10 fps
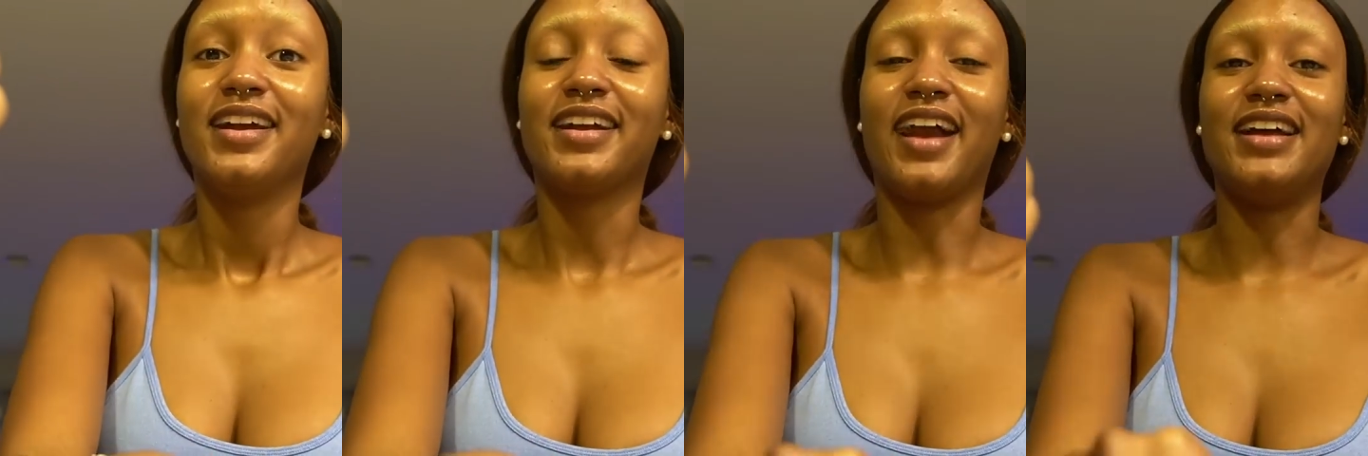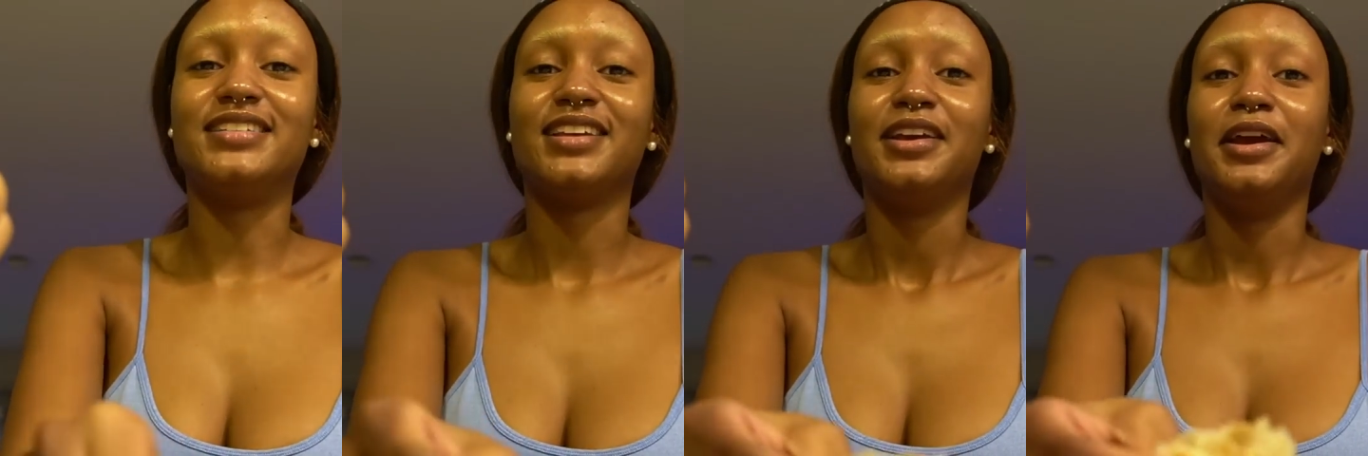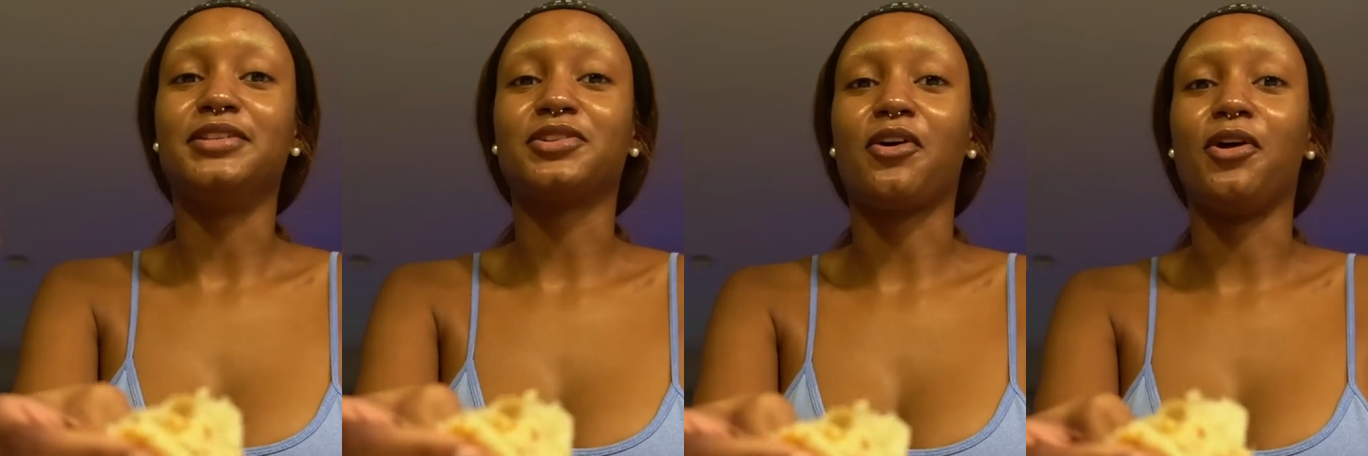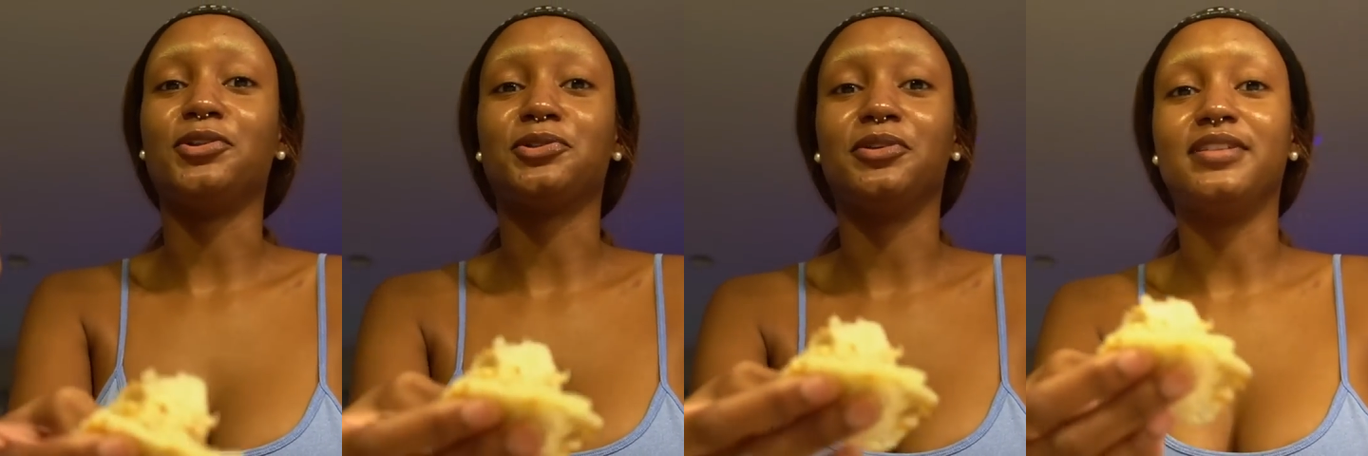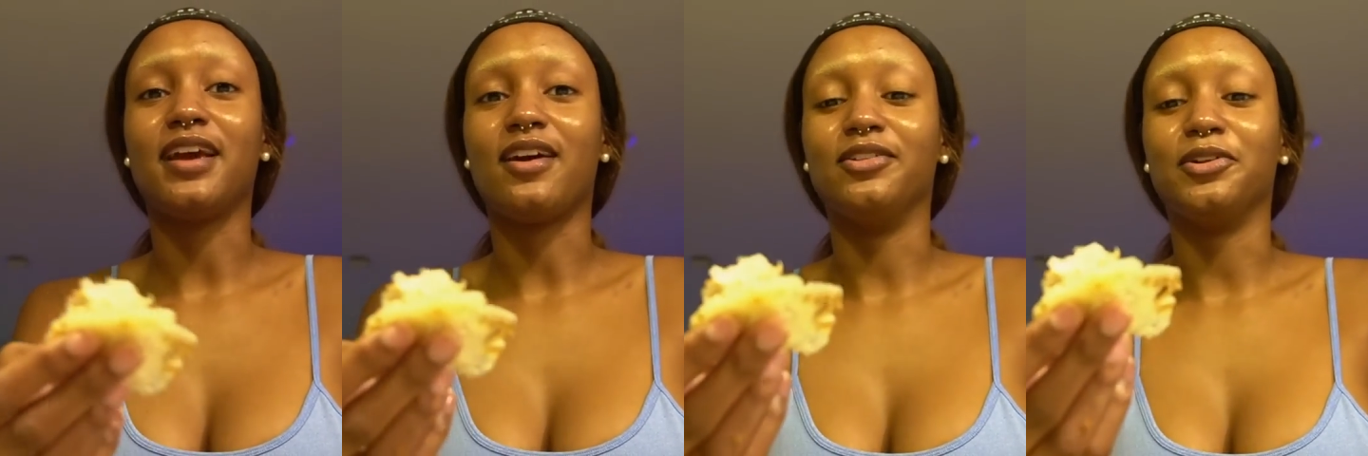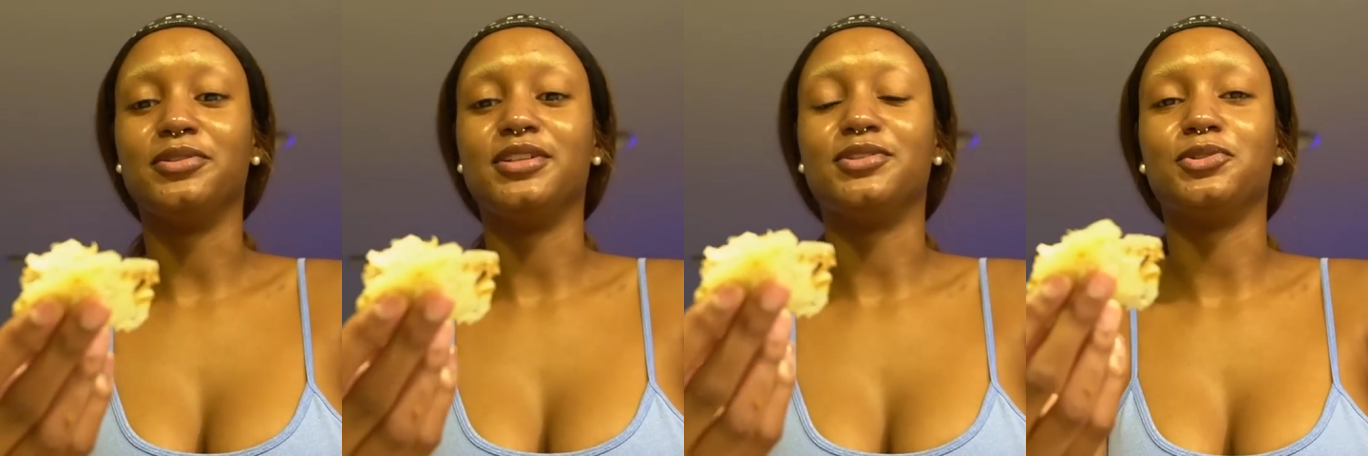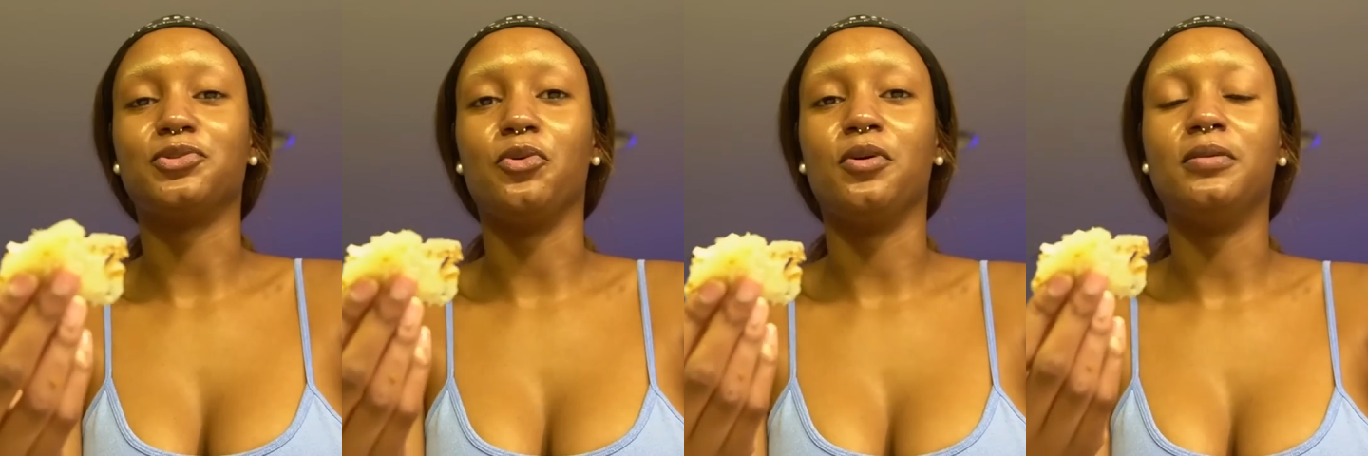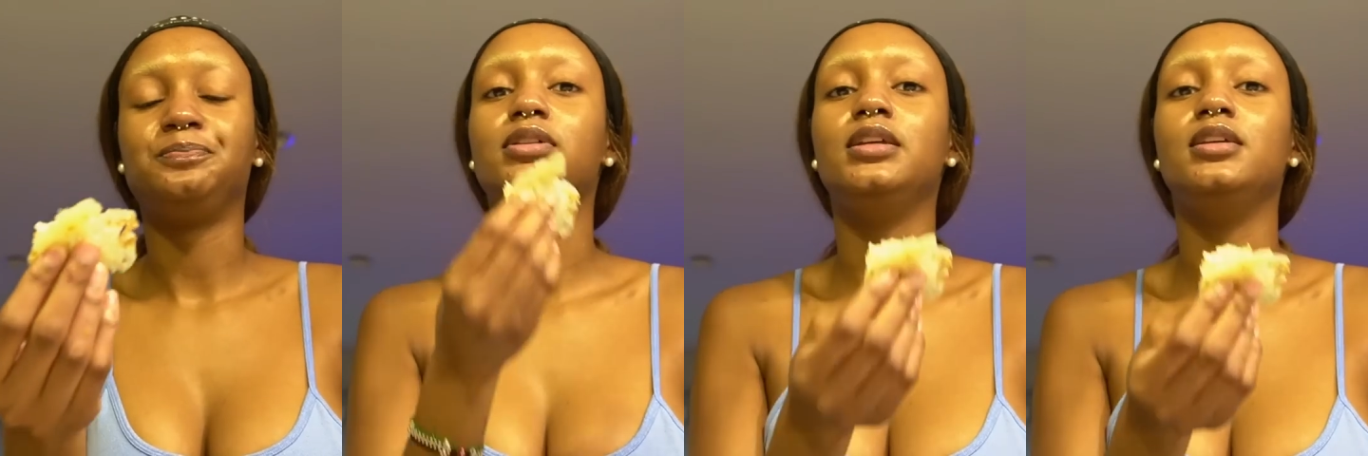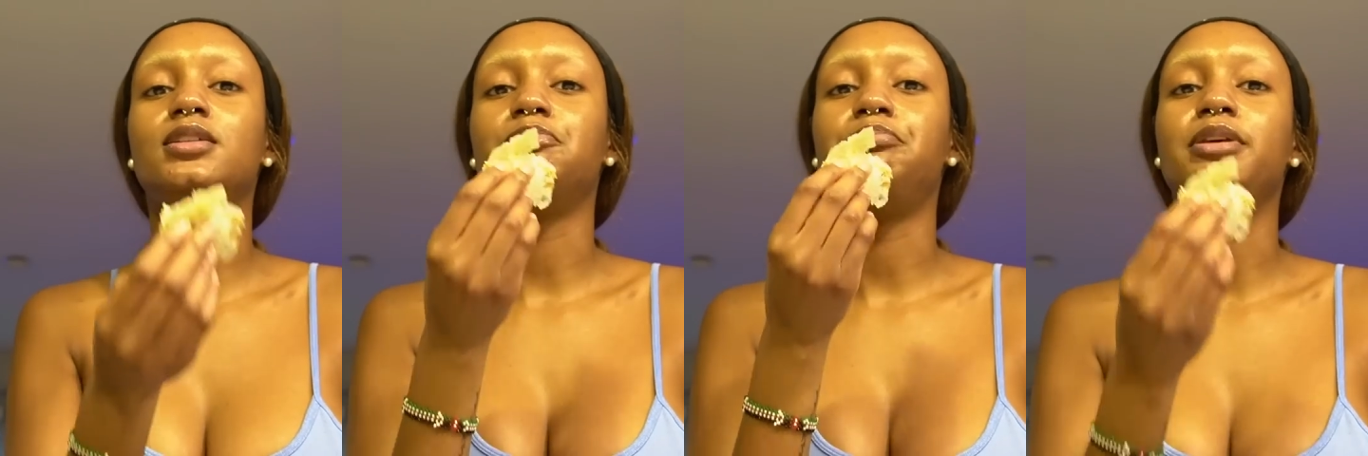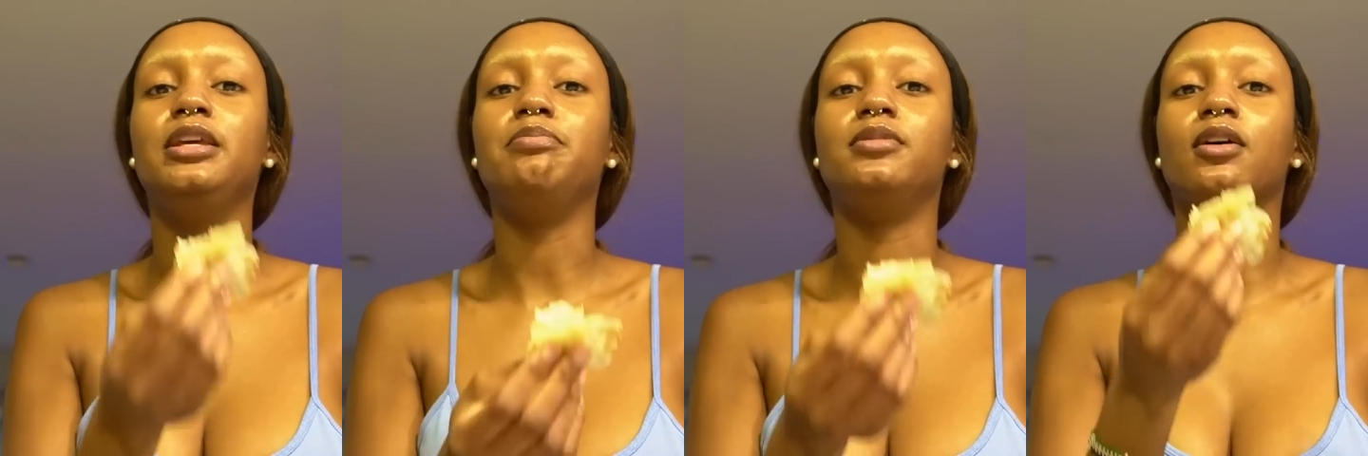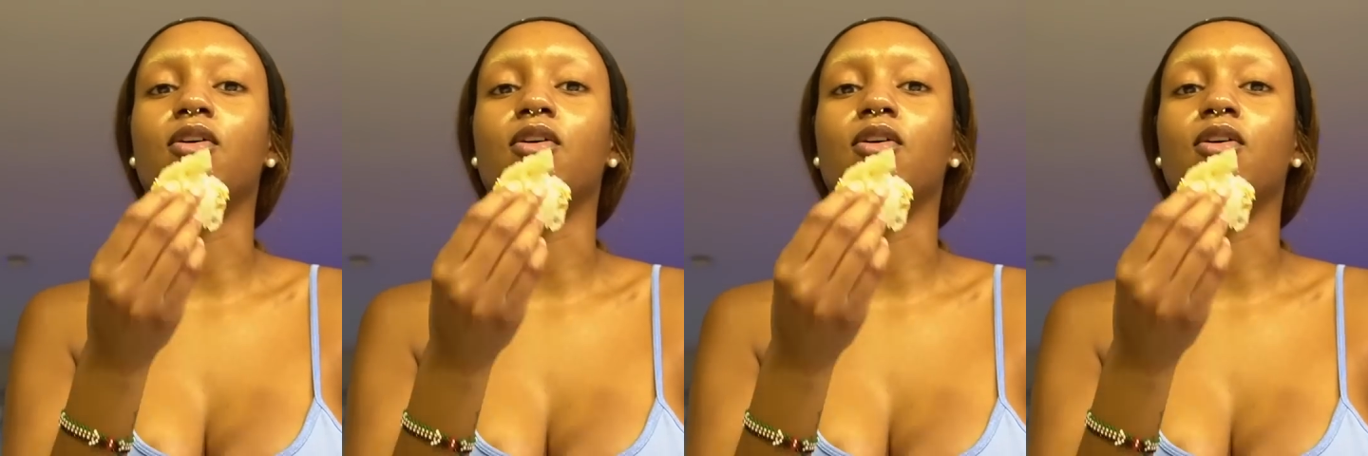guys, it's cultural day at her little sister's school. Please peep the